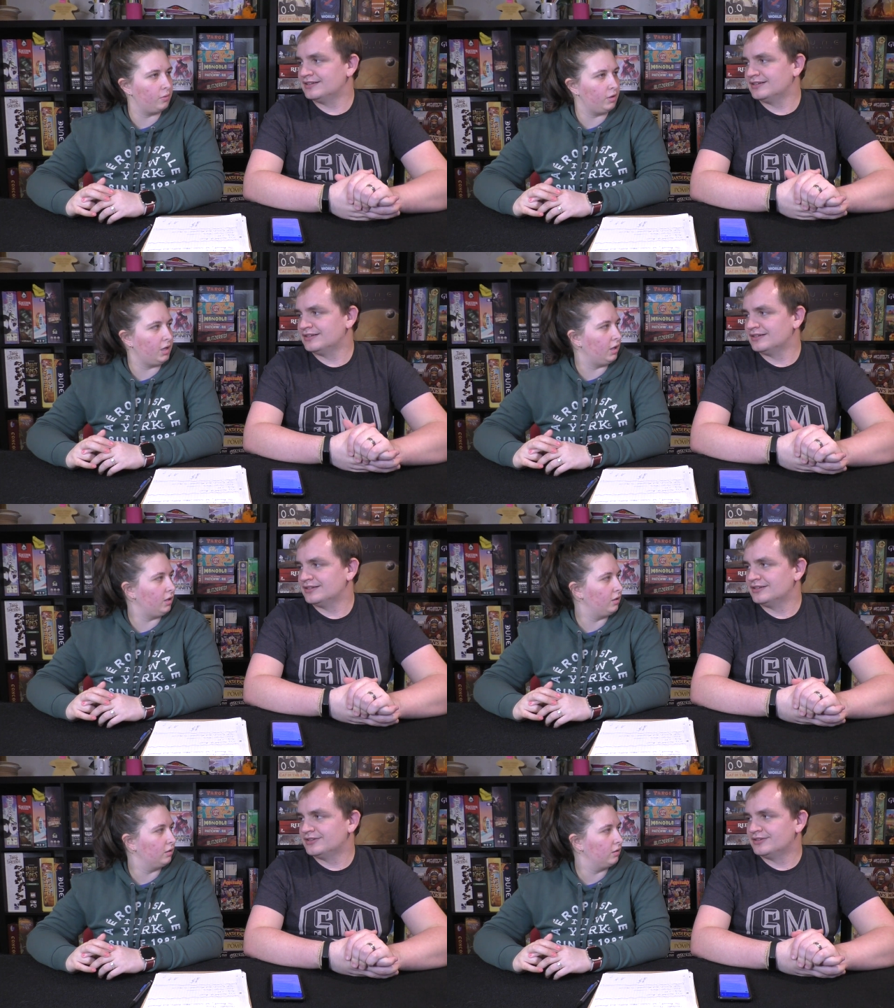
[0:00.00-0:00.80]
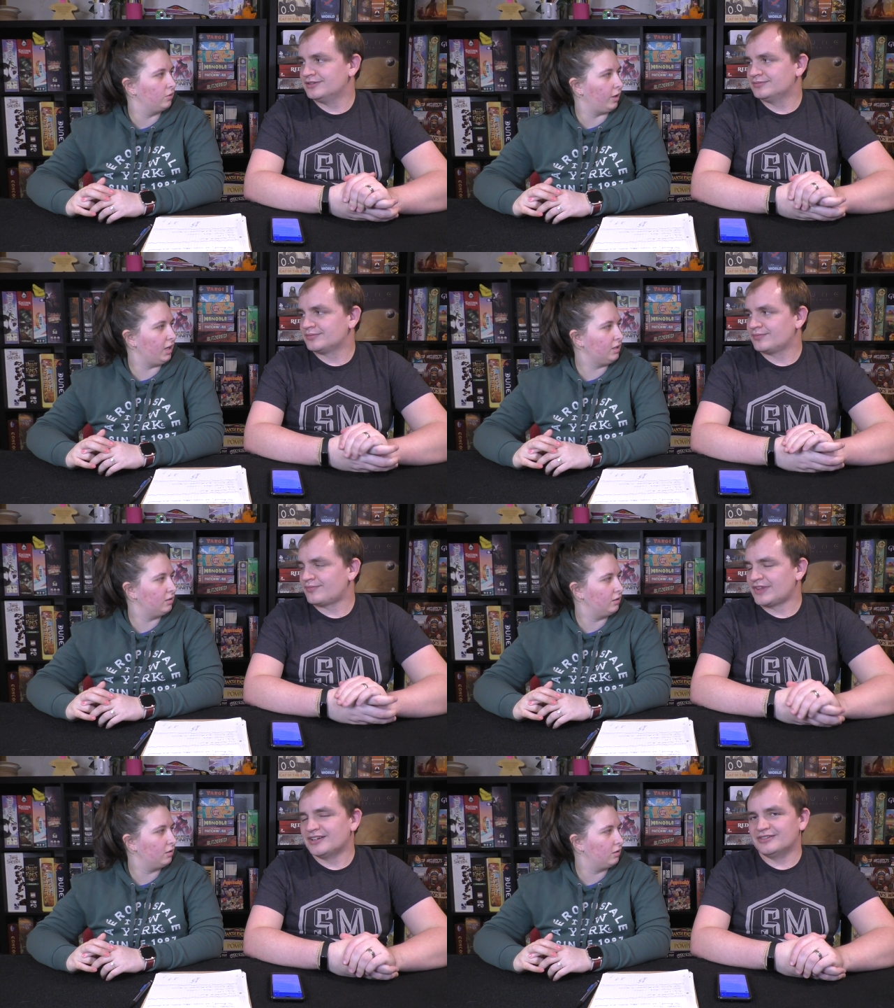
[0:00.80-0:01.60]
Speaker 1: pre right.
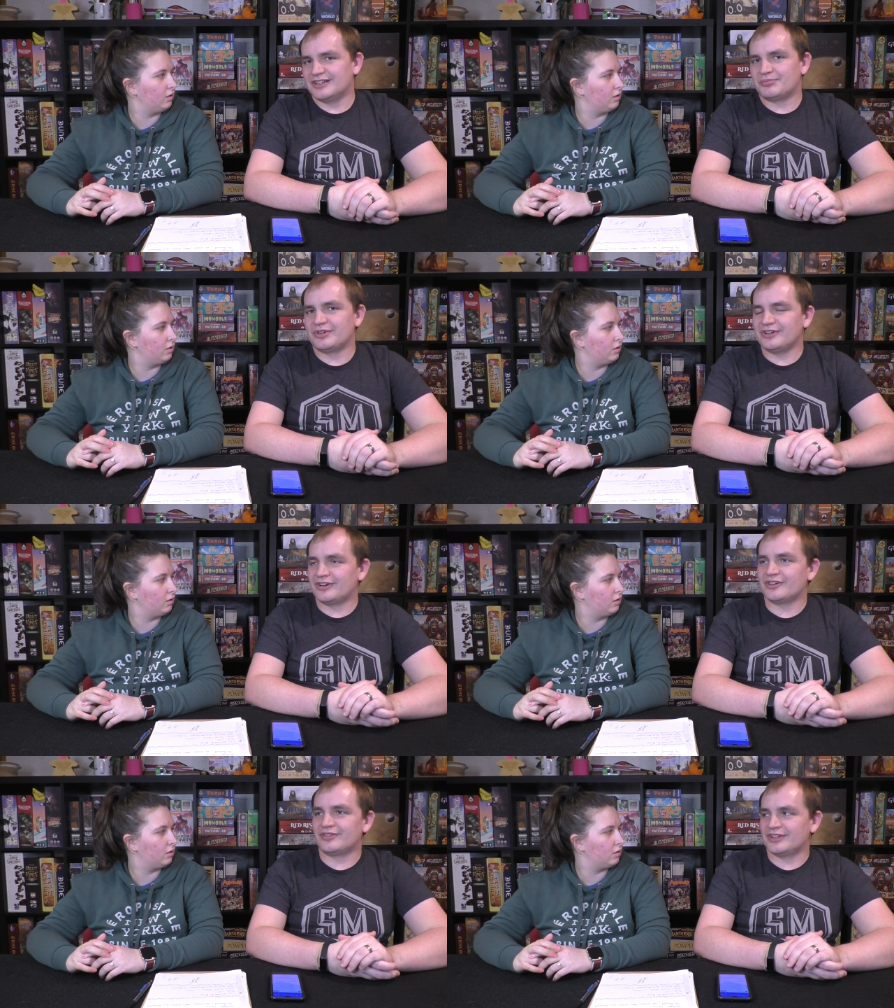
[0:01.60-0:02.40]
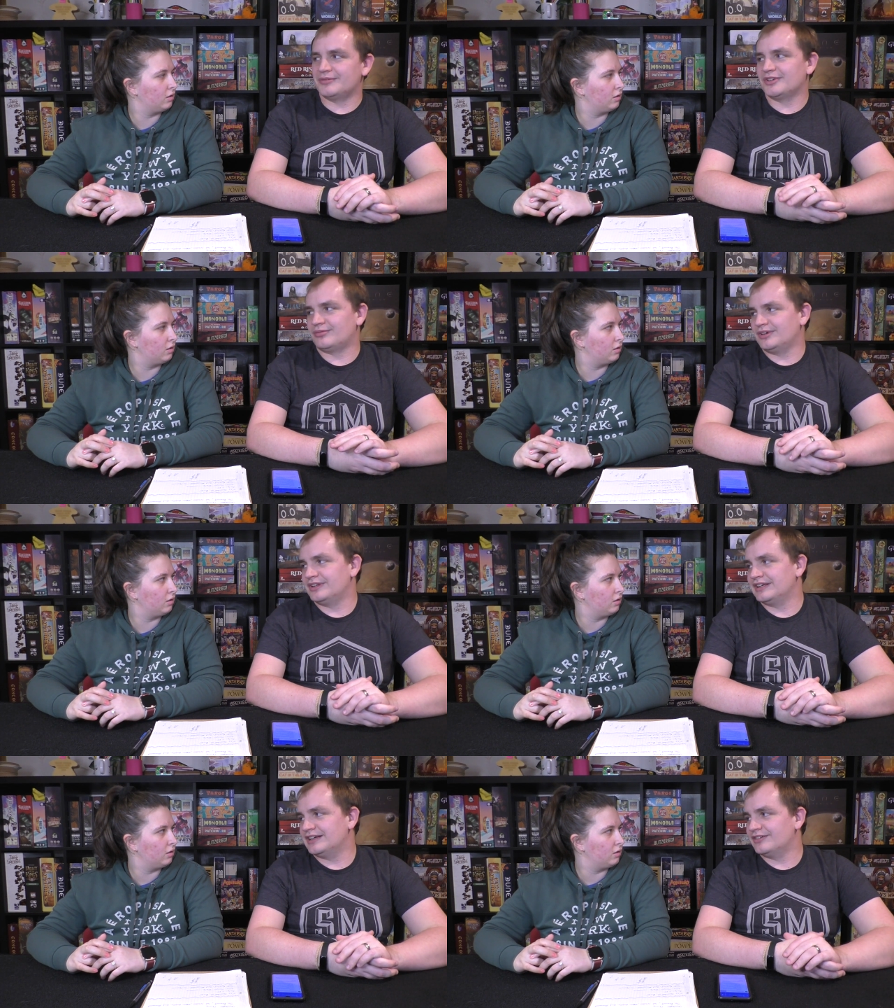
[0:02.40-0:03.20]
Speaker 2: Well, the pre-orders for them is
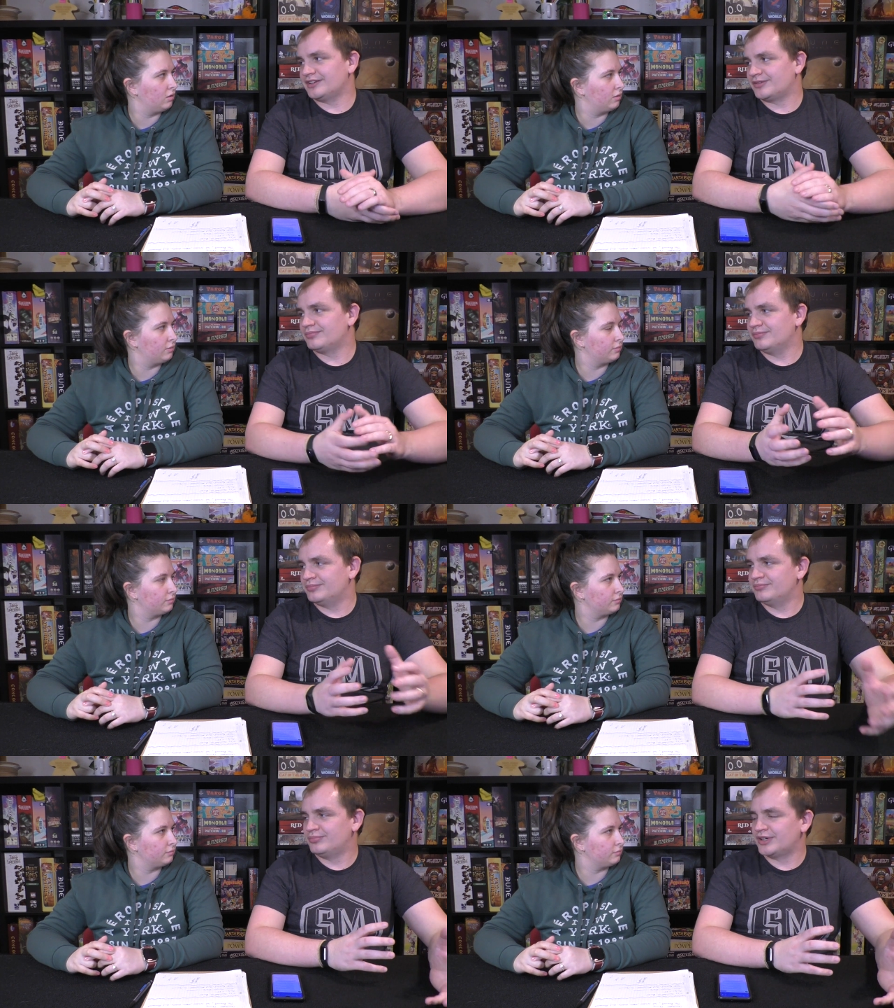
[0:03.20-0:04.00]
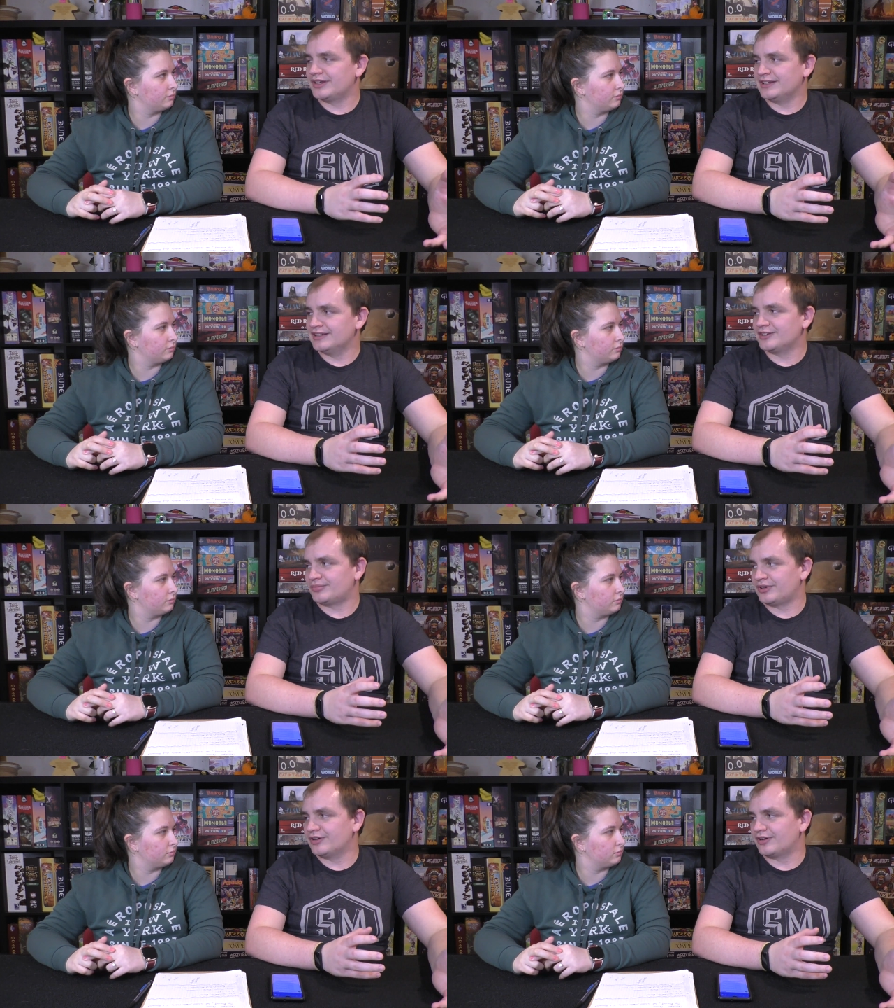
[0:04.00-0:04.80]
really well, it's pre, it is
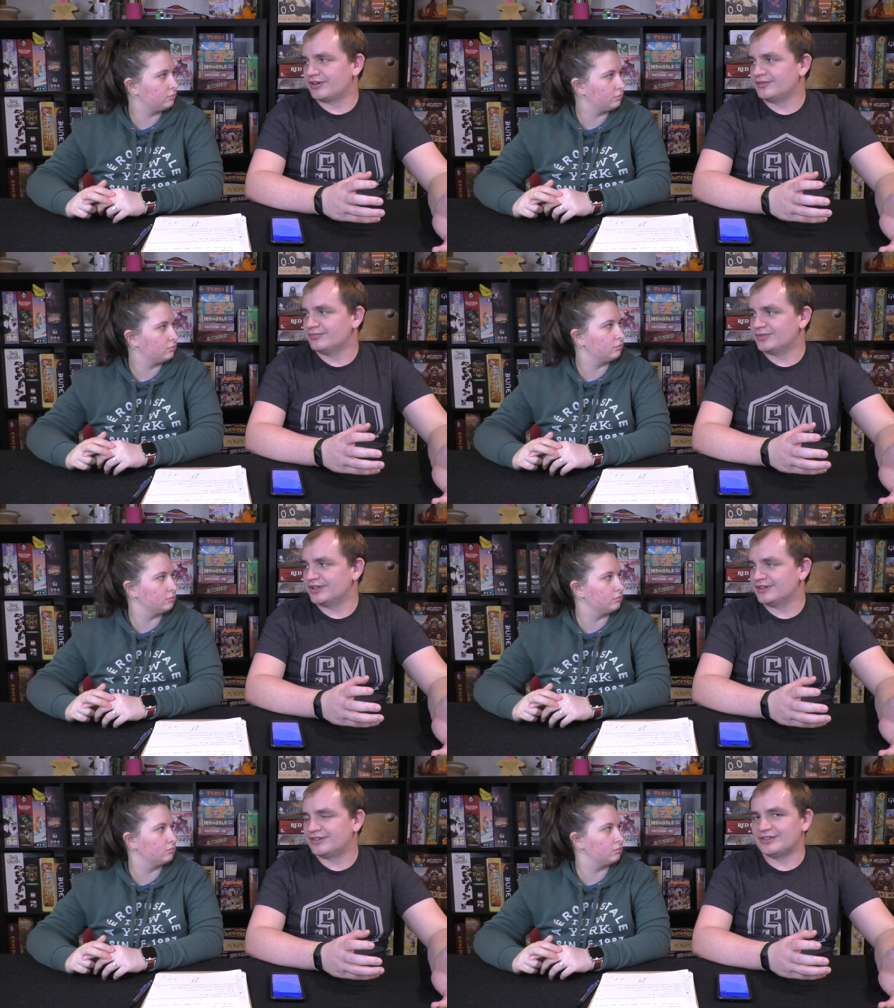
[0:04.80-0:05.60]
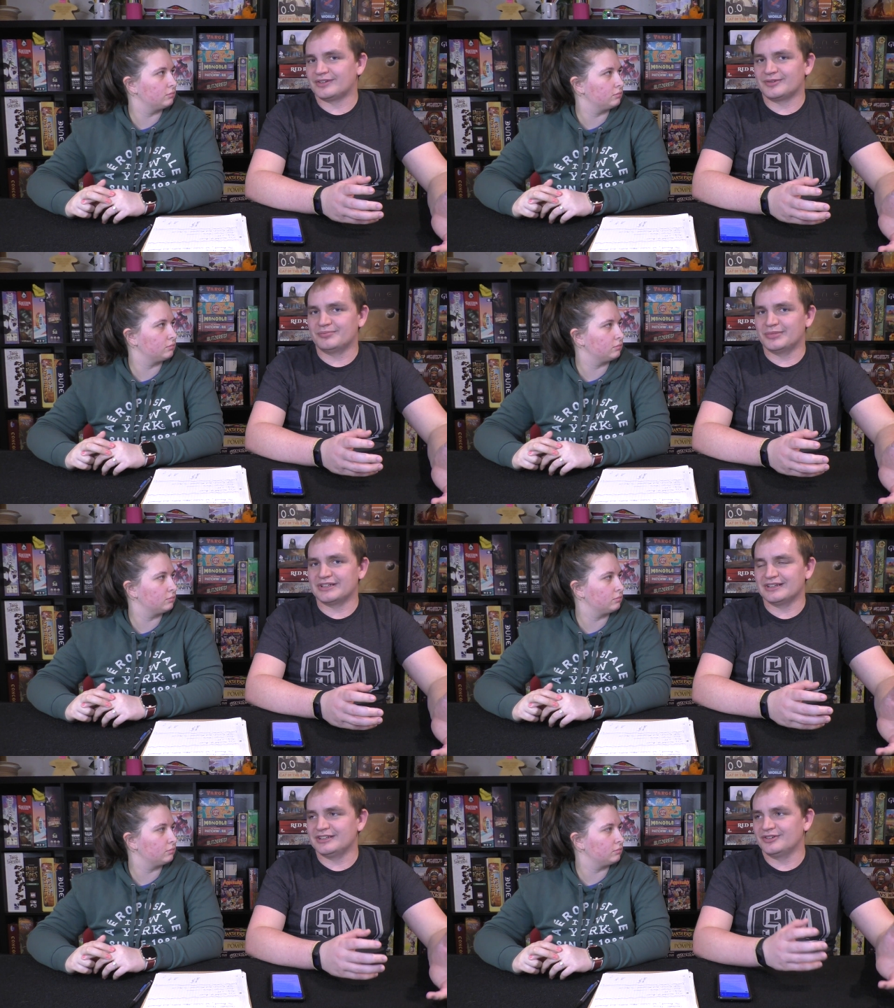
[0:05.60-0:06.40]
a pre-order, so it's just
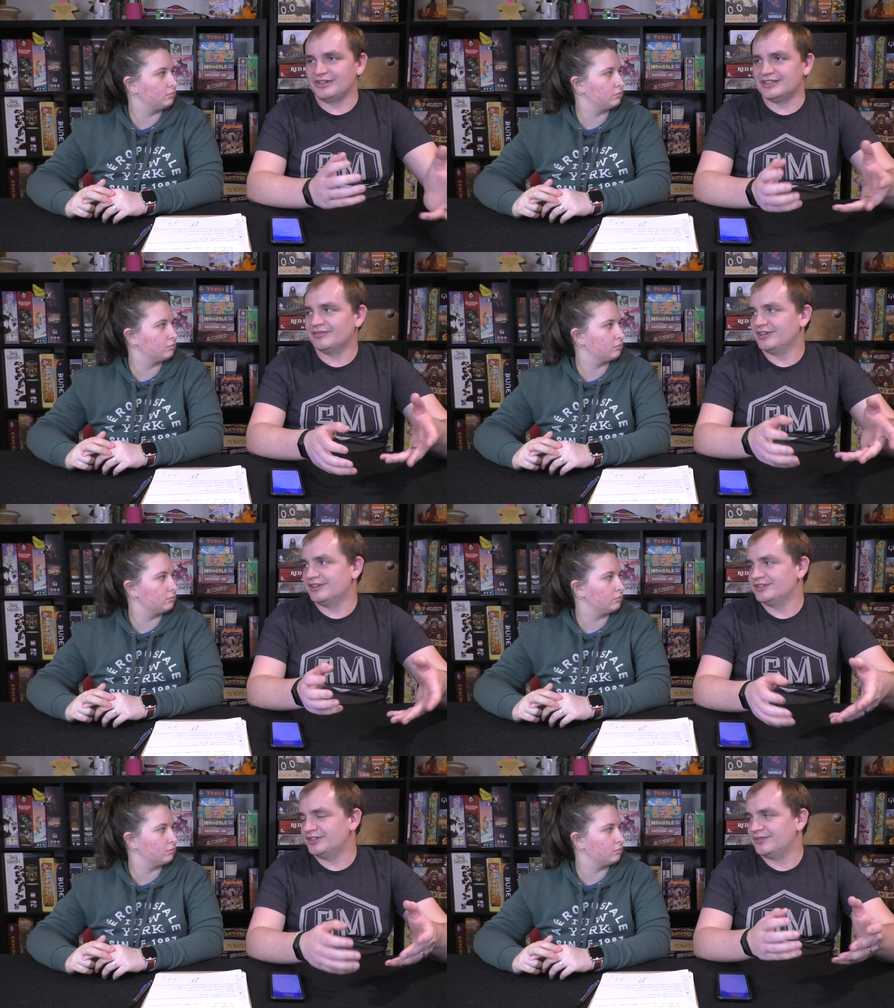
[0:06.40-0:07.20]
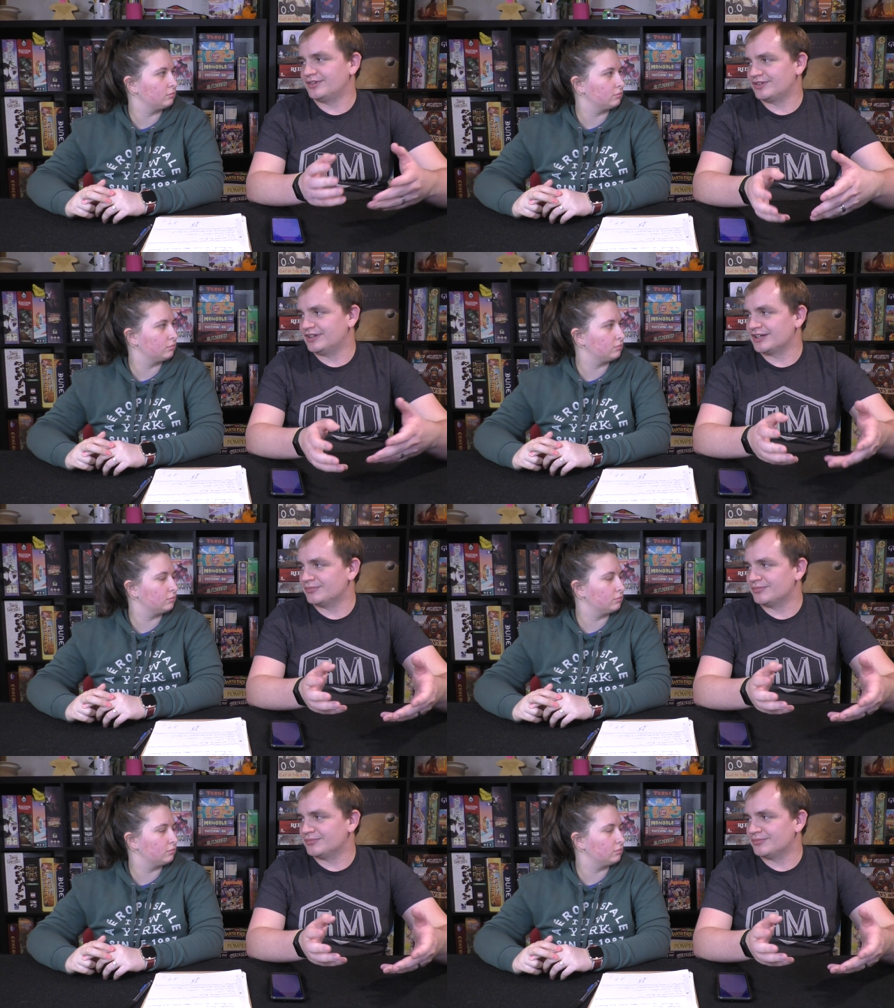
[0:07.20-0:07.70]
but it usually del- delivers in